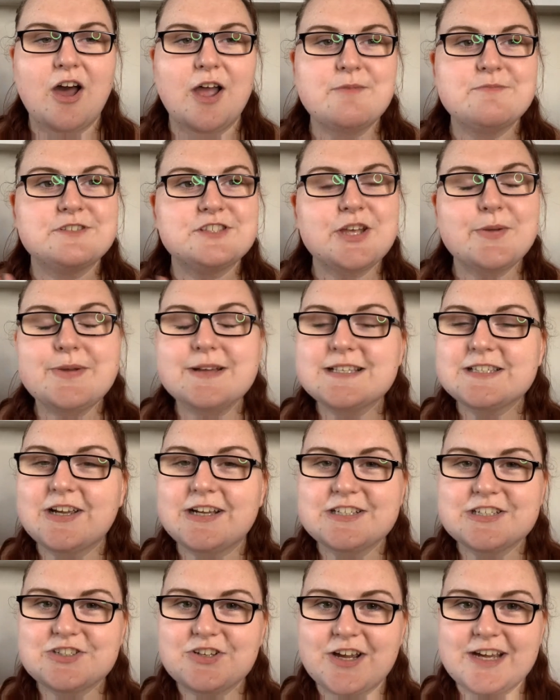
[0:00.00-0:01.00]
I'm so
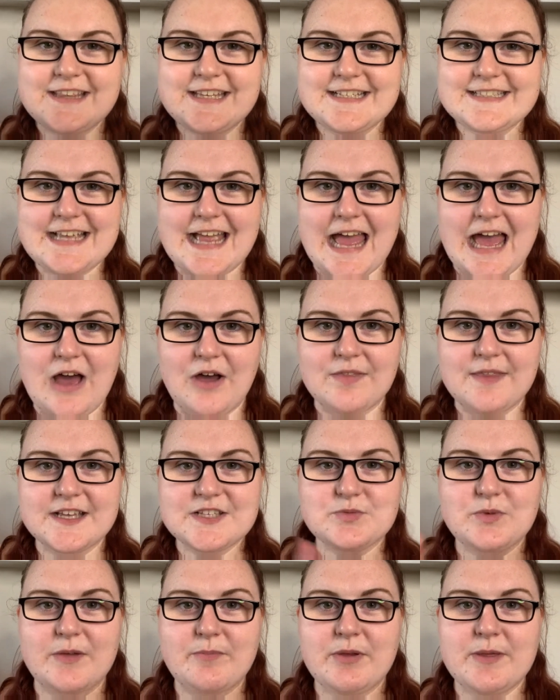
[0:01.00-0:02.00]
excited to try these out.
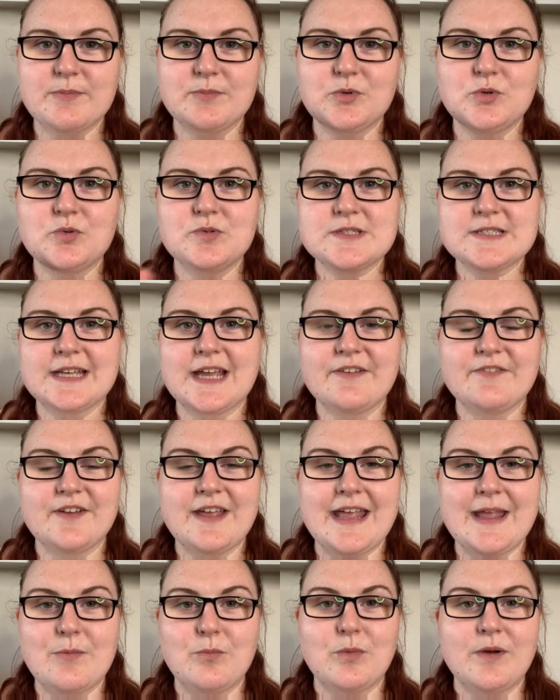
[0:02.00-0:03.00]
That's why I put them all
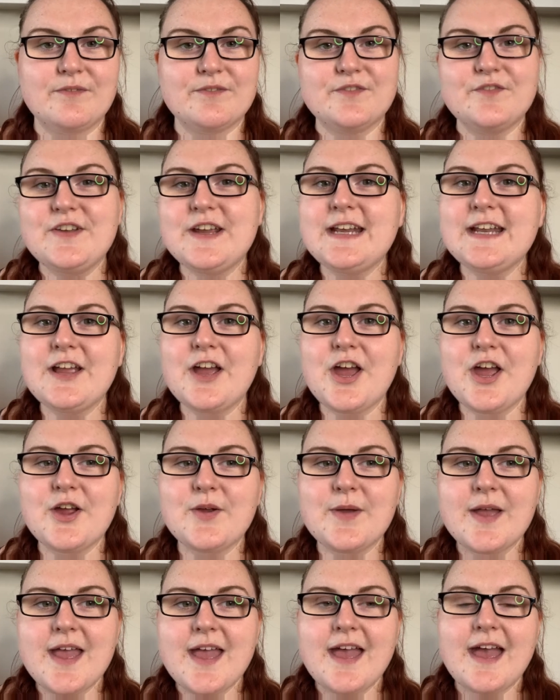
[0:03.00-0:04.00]
together in one
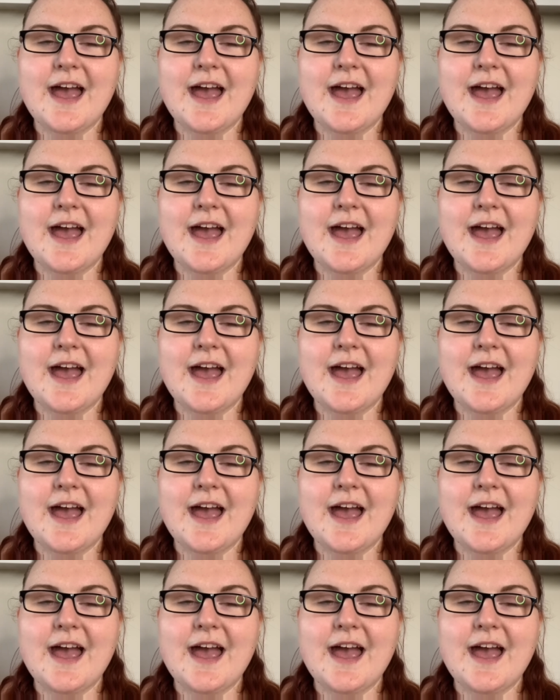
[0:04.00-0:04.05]
video.